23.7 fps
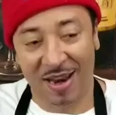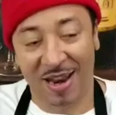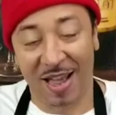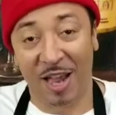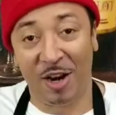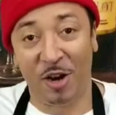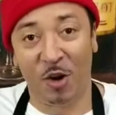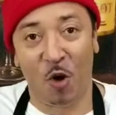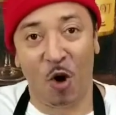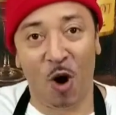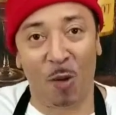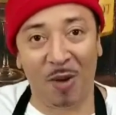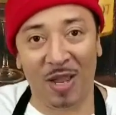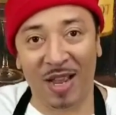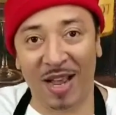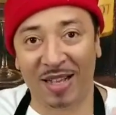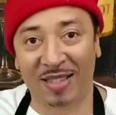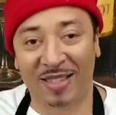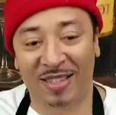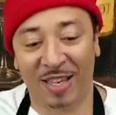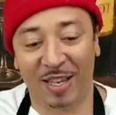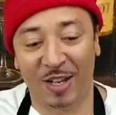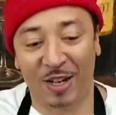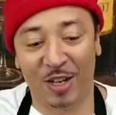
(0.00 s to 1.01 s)
Now, normally
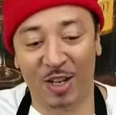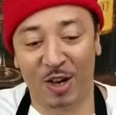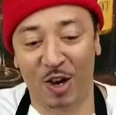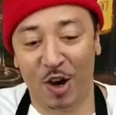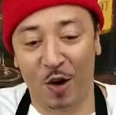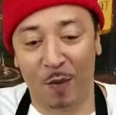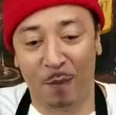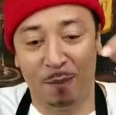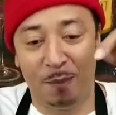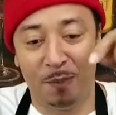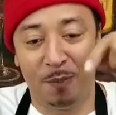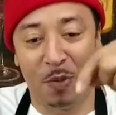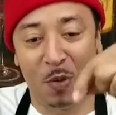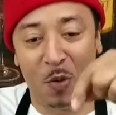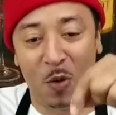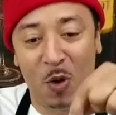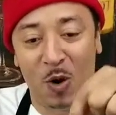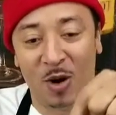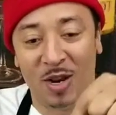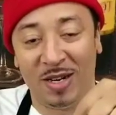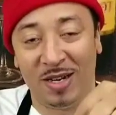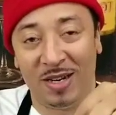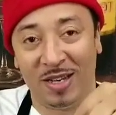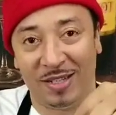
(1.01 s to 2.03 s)
I tell y'all
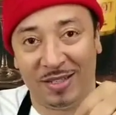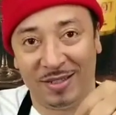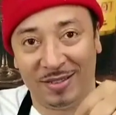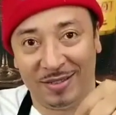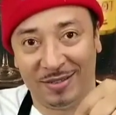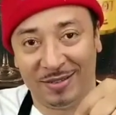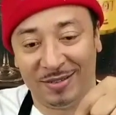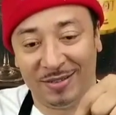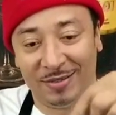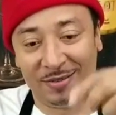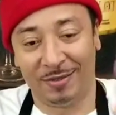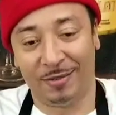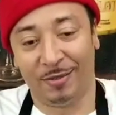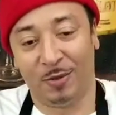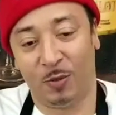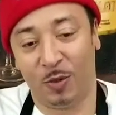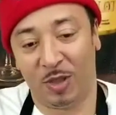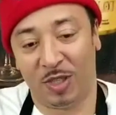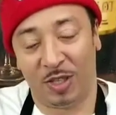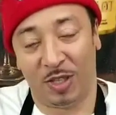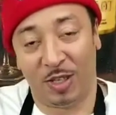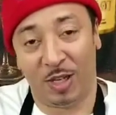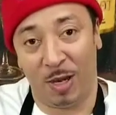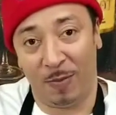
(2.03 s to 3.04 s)
pour it in the,
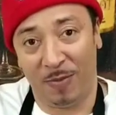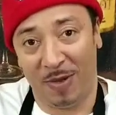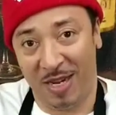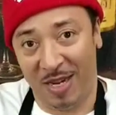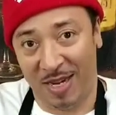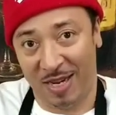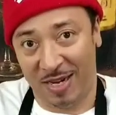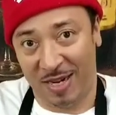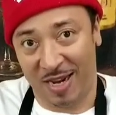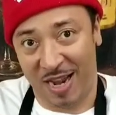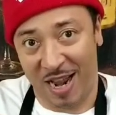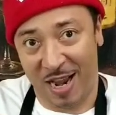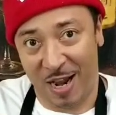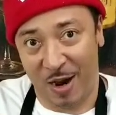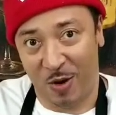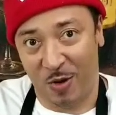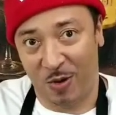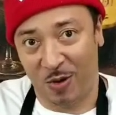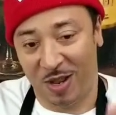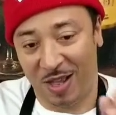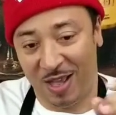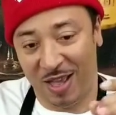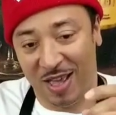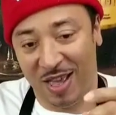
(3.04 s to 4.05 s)
with the cup end
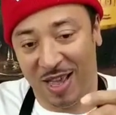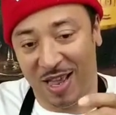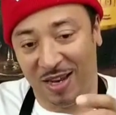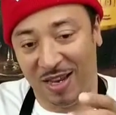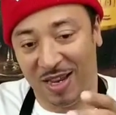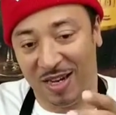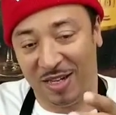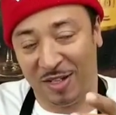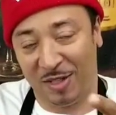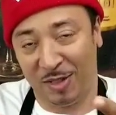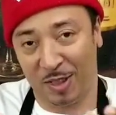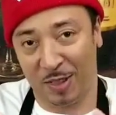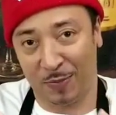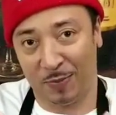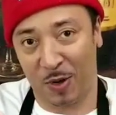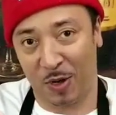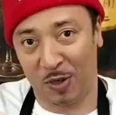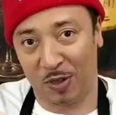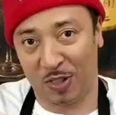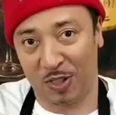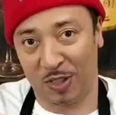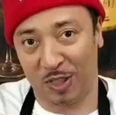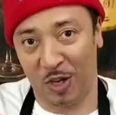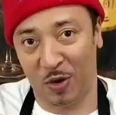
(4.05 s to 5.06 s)
down and let it
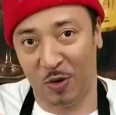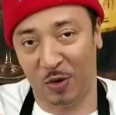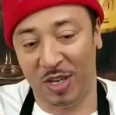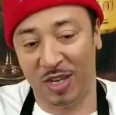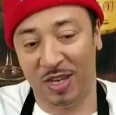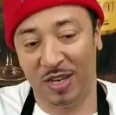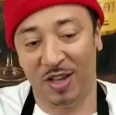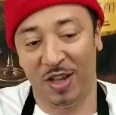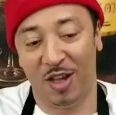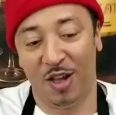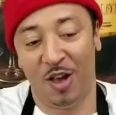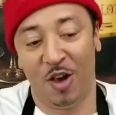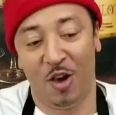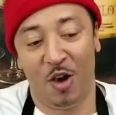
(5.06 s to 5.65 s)
disperse slowly.